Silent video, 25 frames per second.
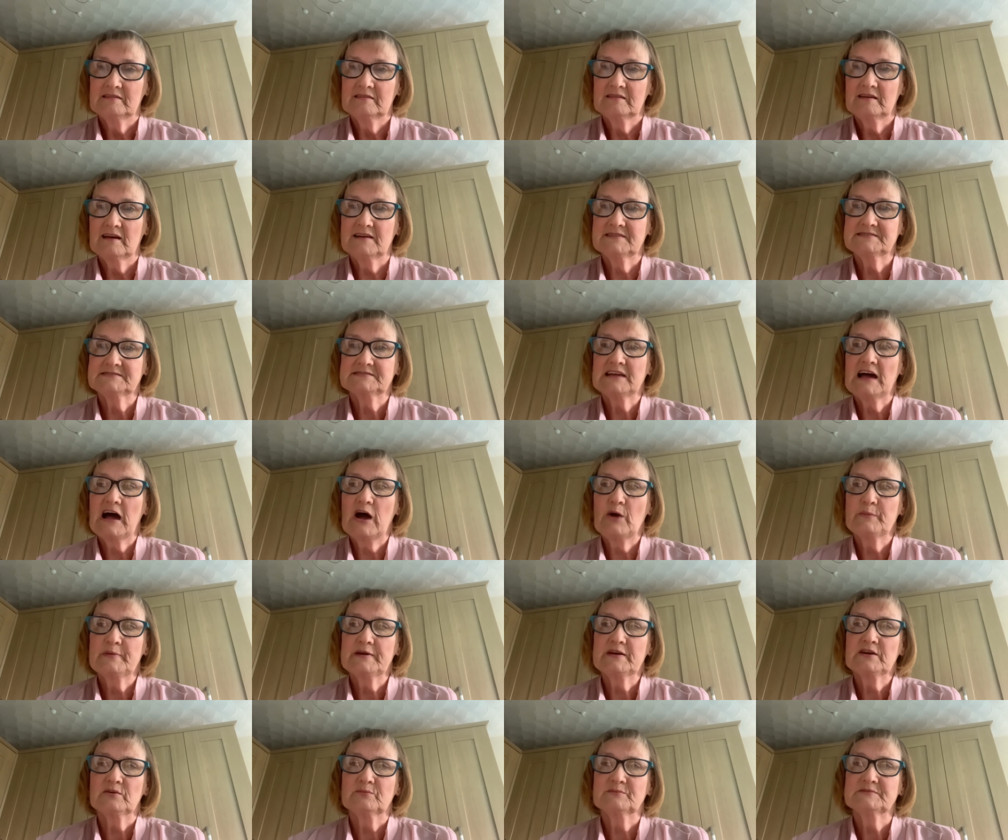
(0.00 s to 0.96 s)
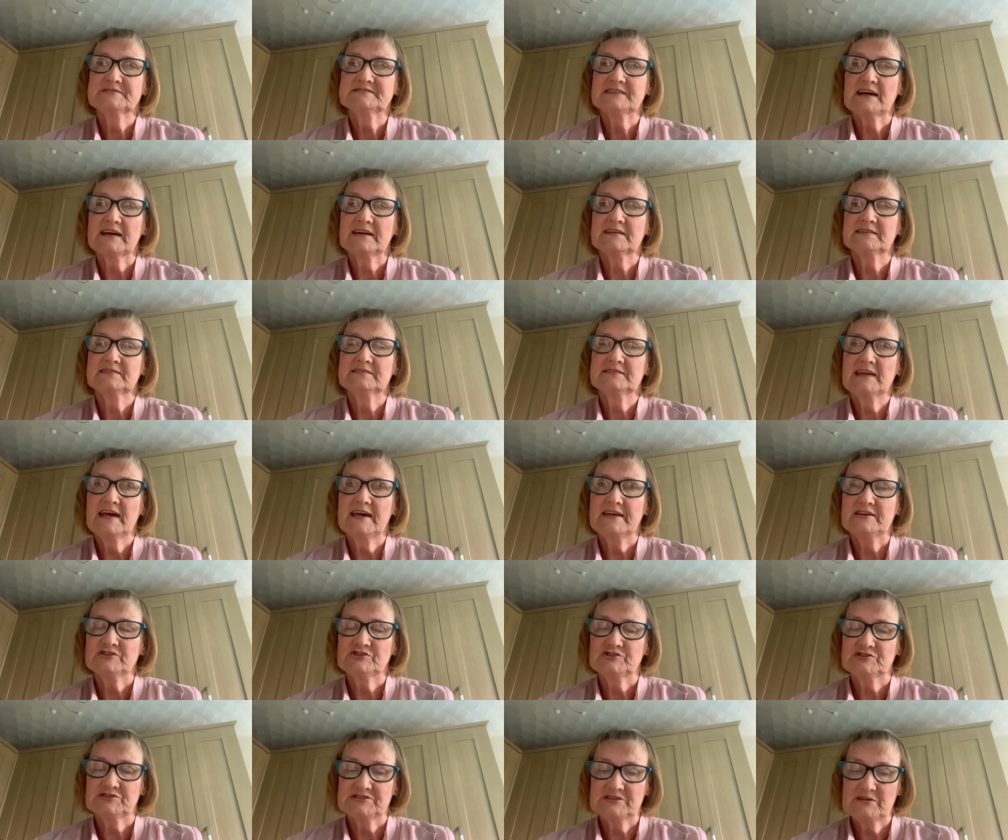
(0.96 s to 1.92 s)
that has now become second
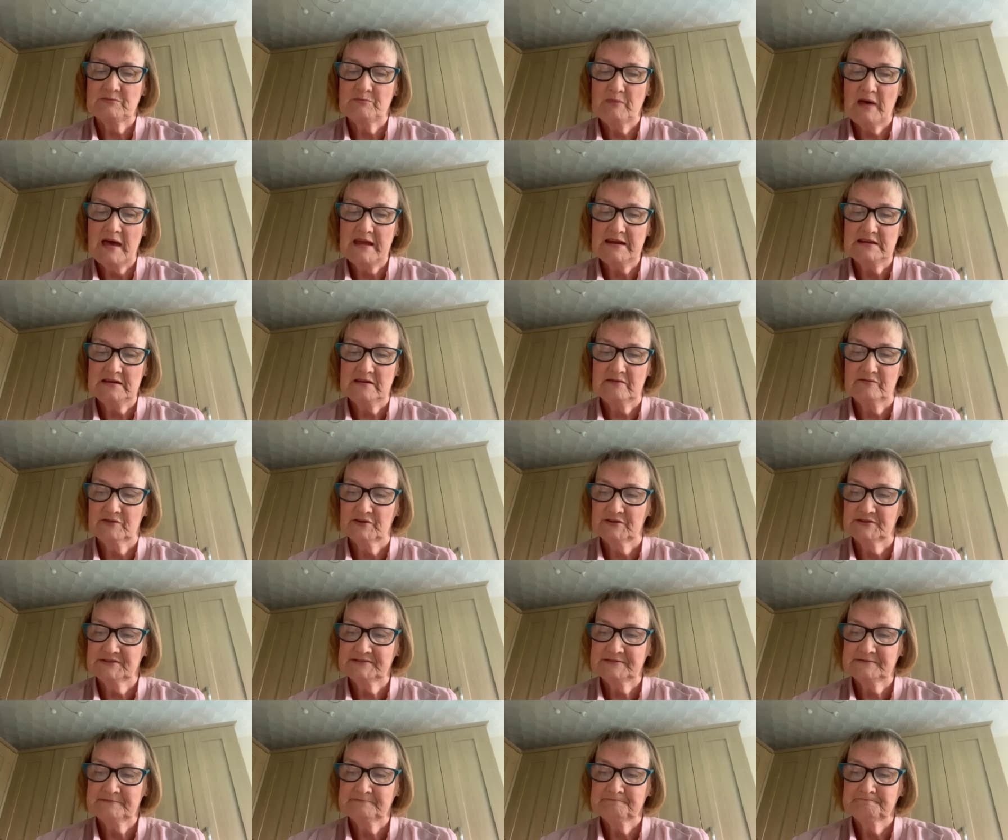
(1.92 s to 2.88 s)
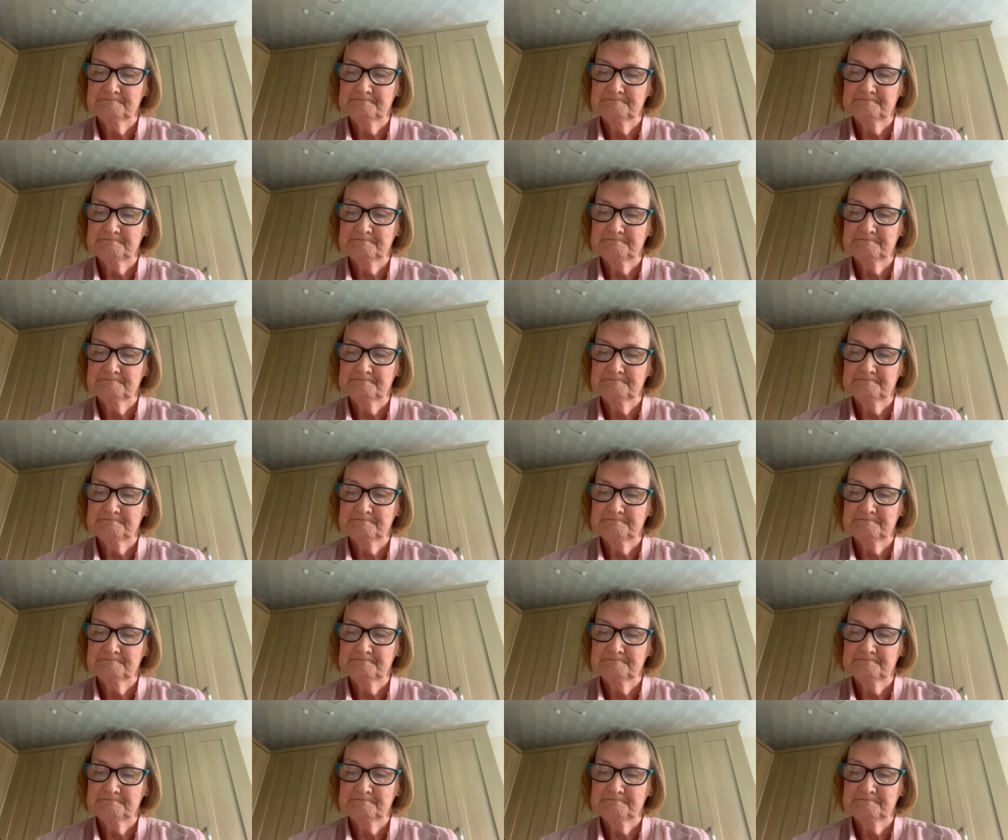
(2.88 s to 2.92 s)
nature to many of us.